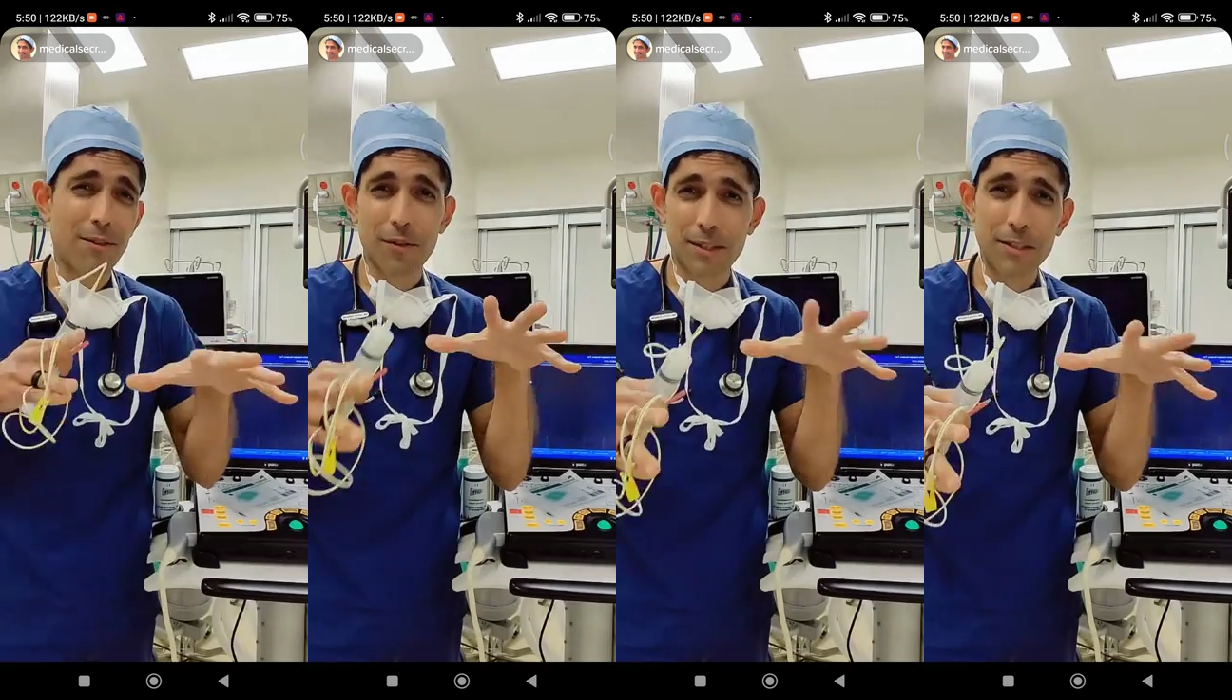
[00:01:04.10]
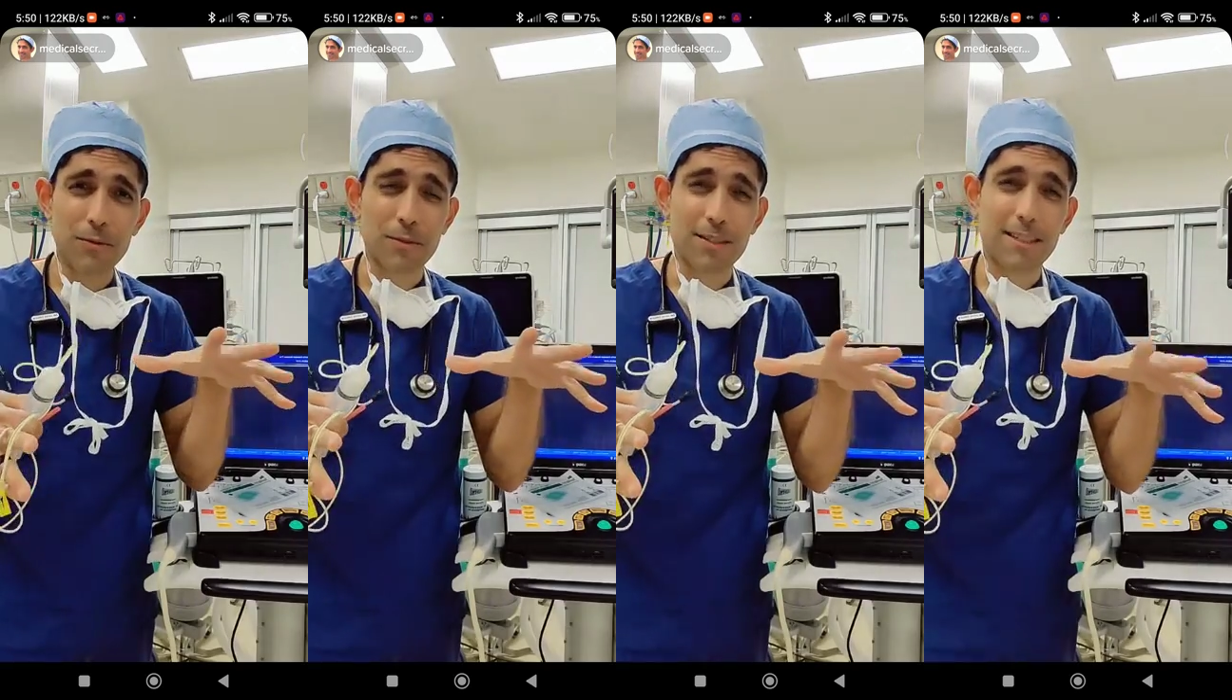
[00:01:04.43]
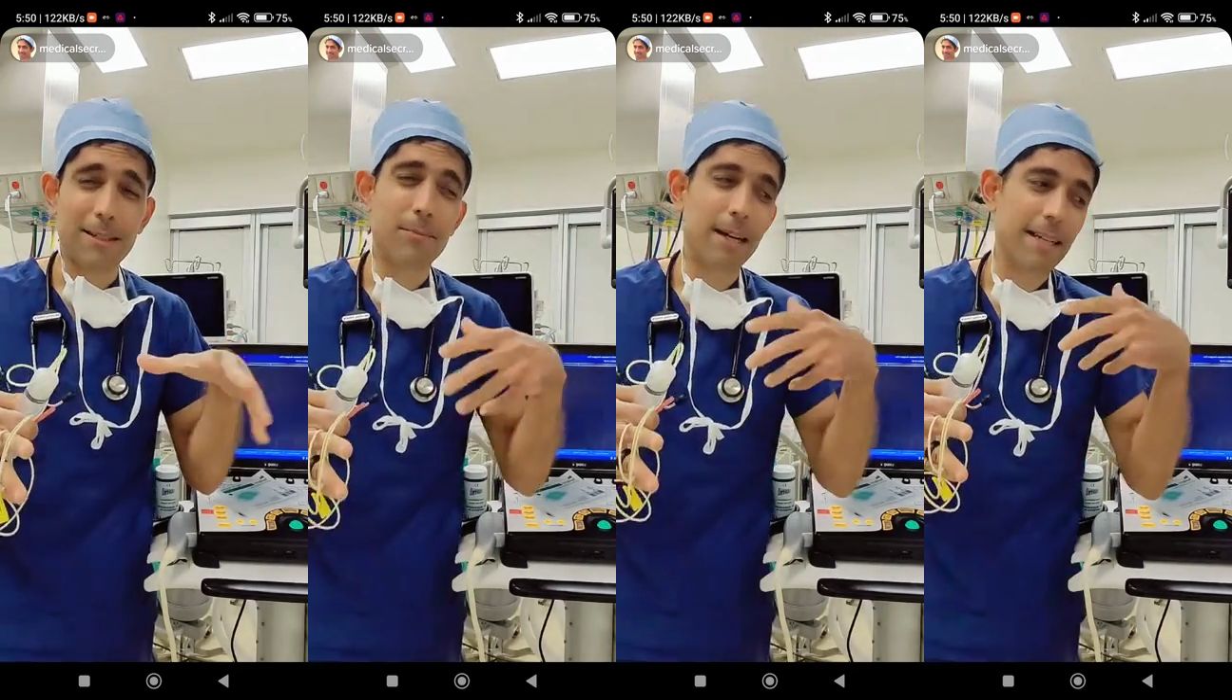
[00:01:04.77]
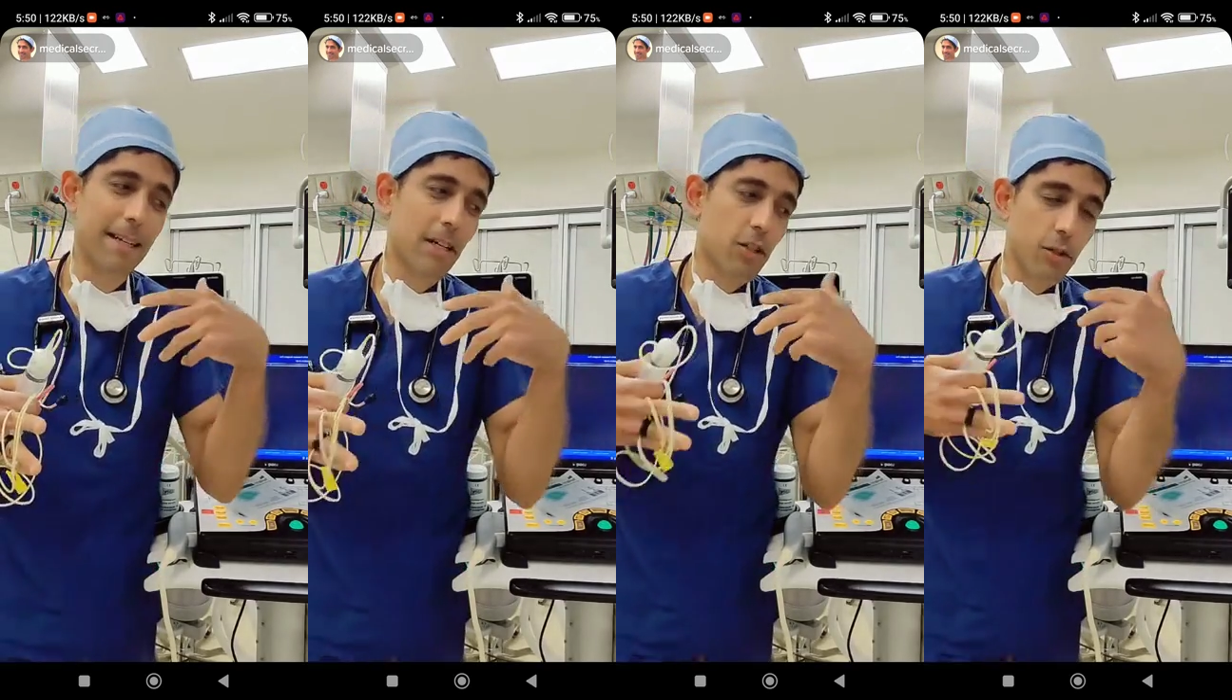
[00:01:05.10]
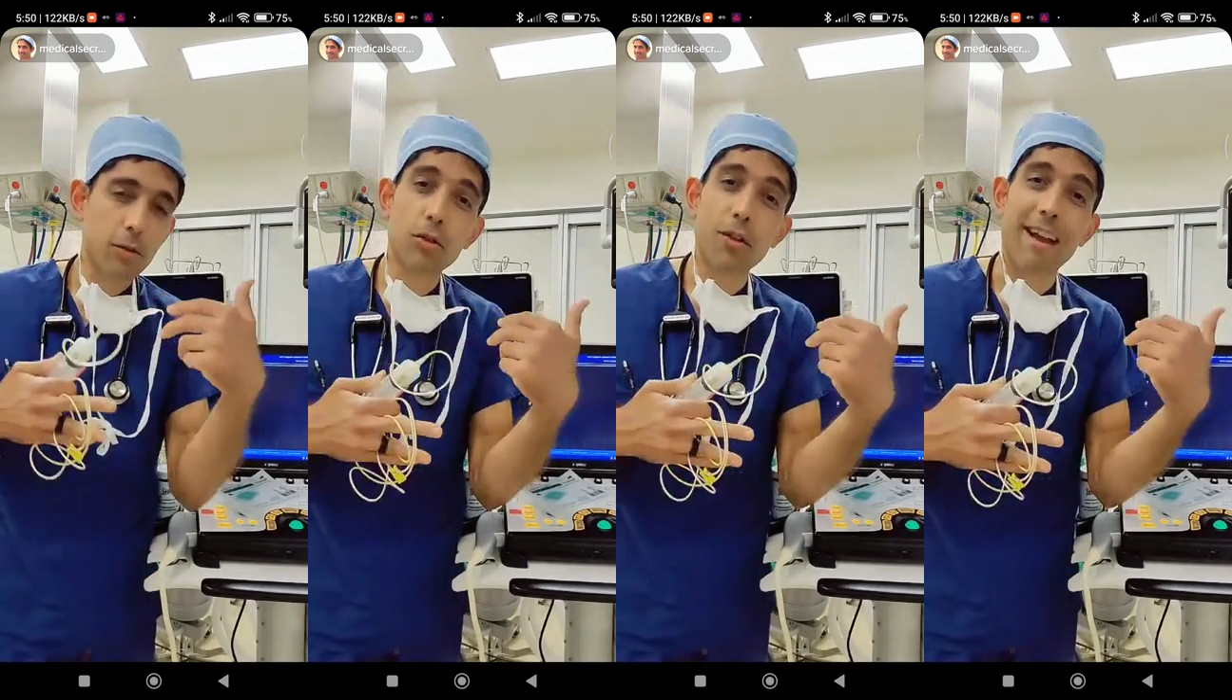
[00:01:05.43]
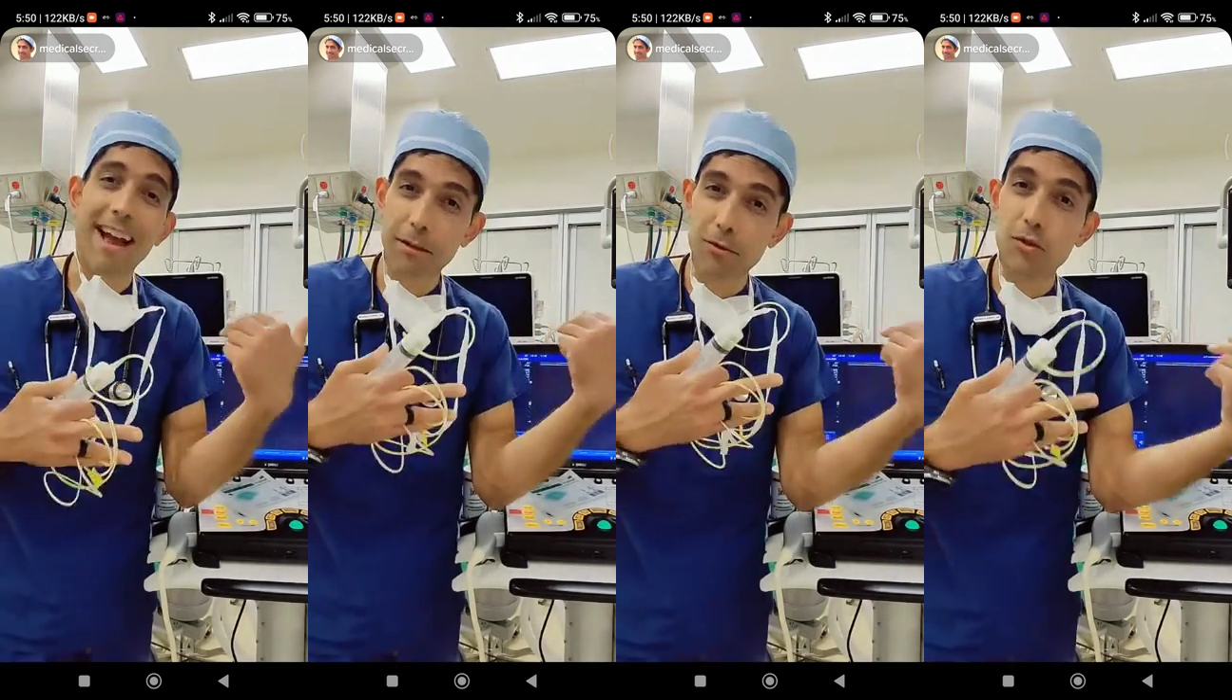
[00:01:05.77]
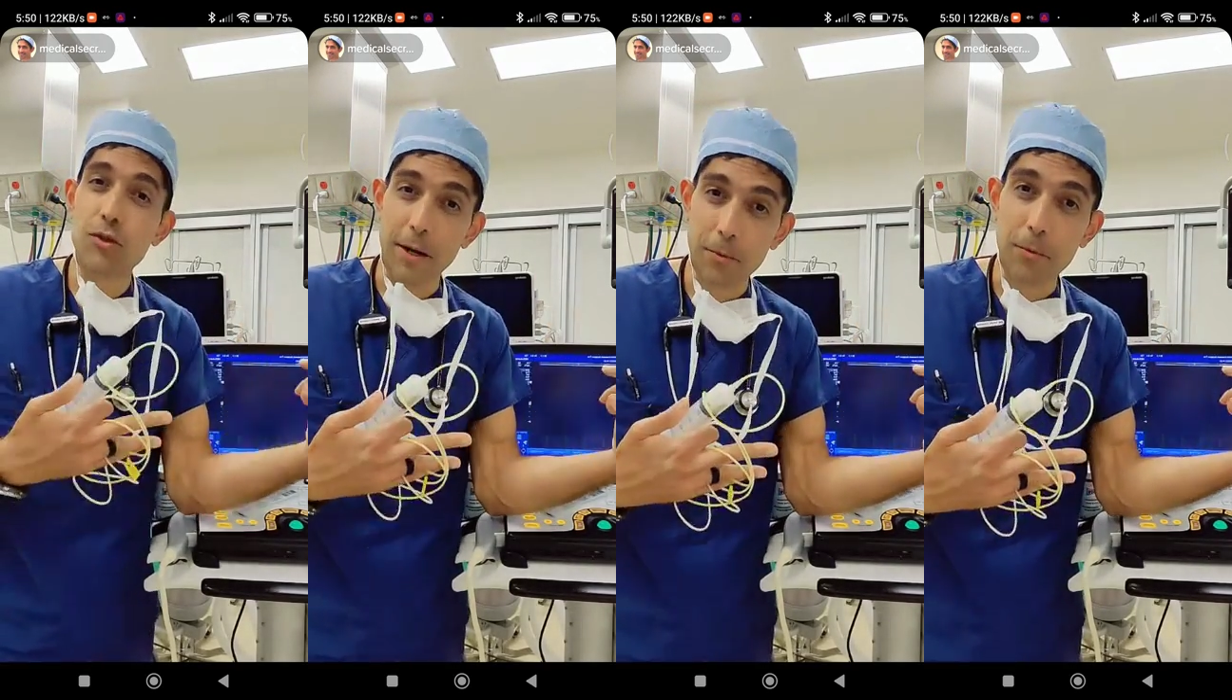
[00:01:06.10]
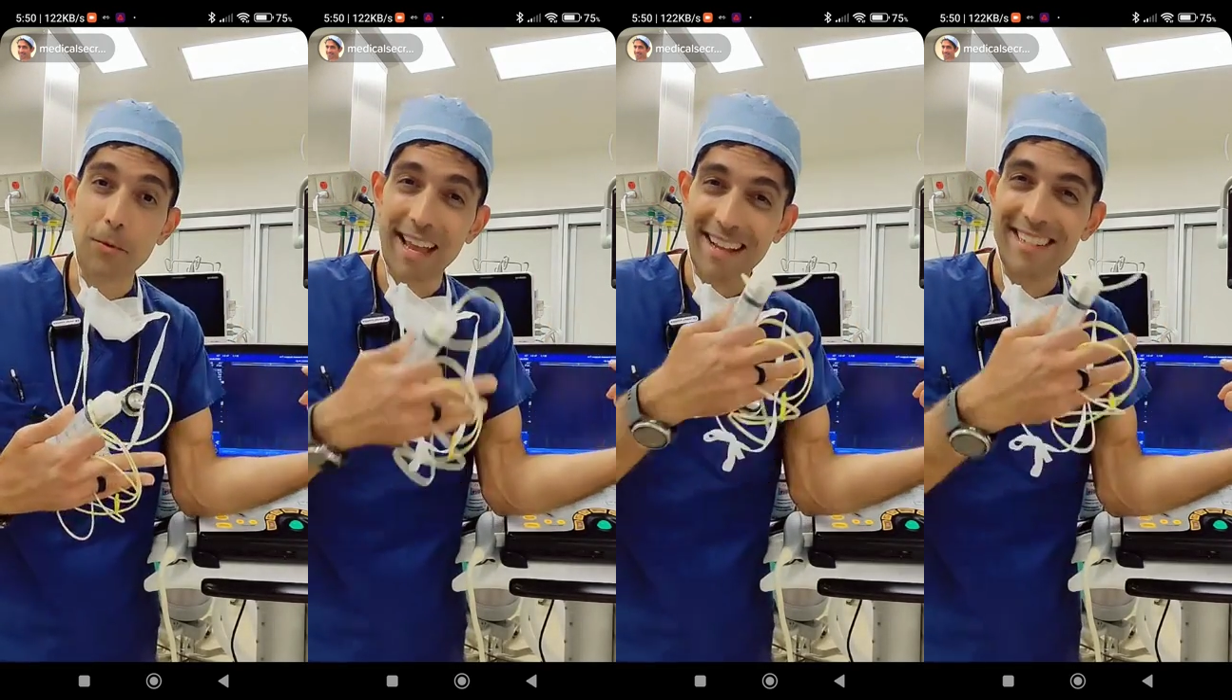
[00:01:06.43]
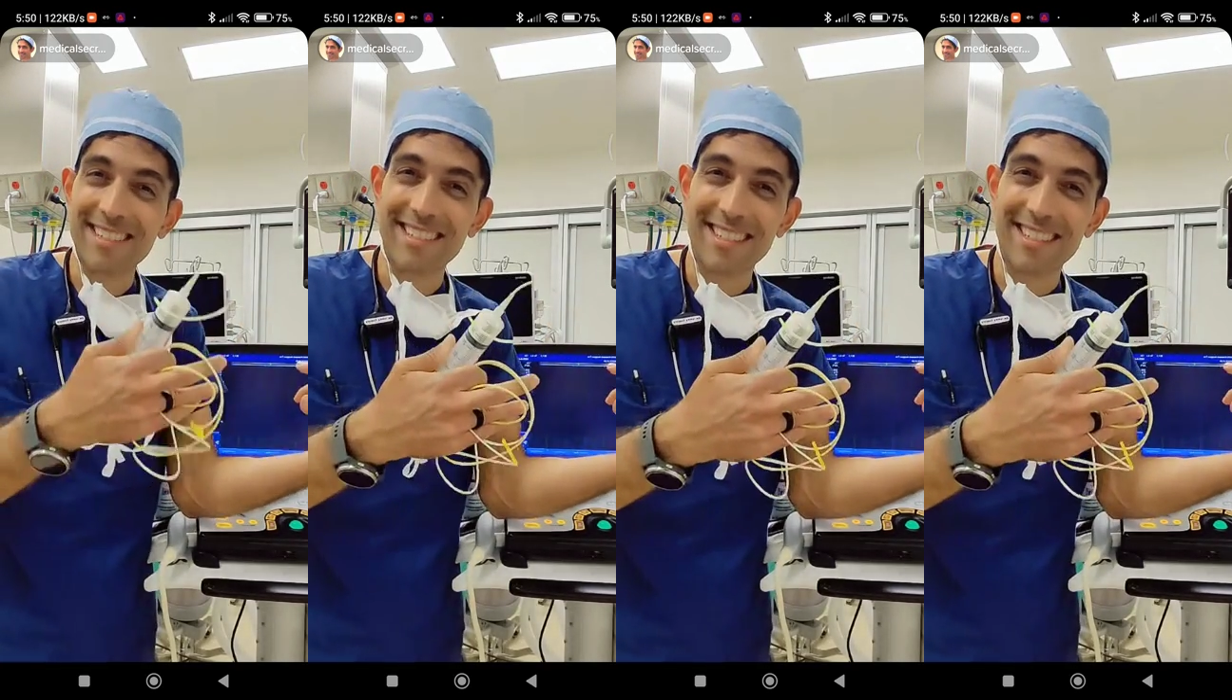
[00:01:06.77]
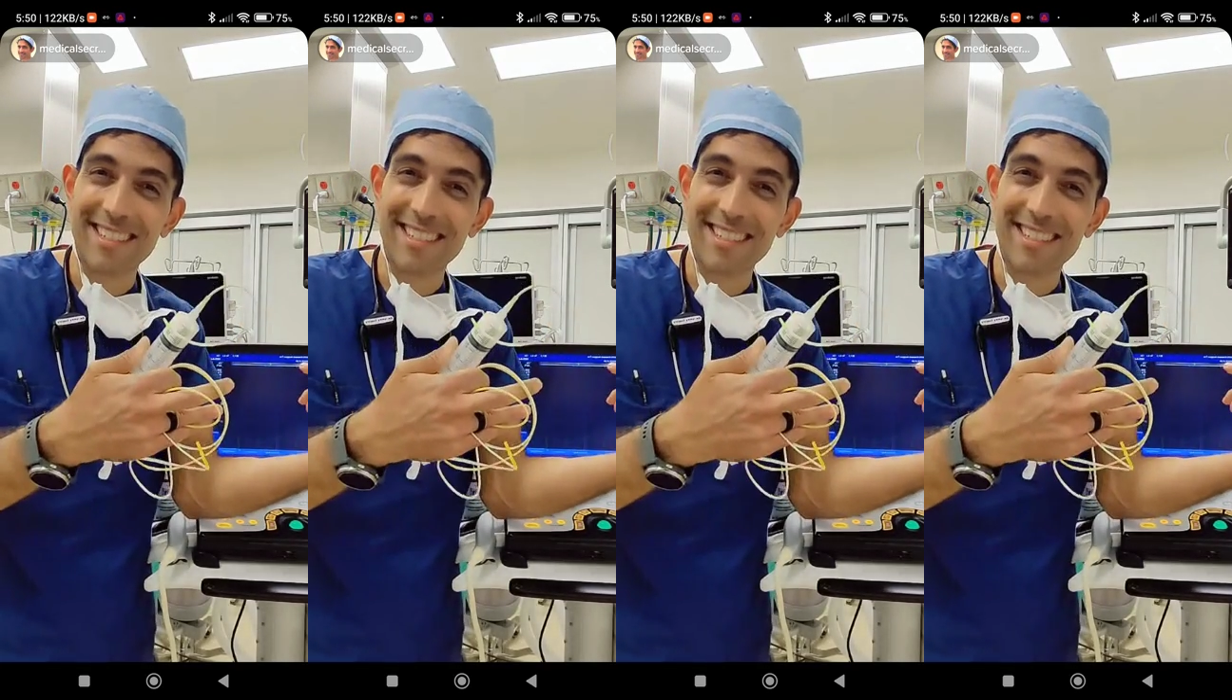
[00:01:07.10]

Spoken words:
you're interested, but usually I use general anesthesia,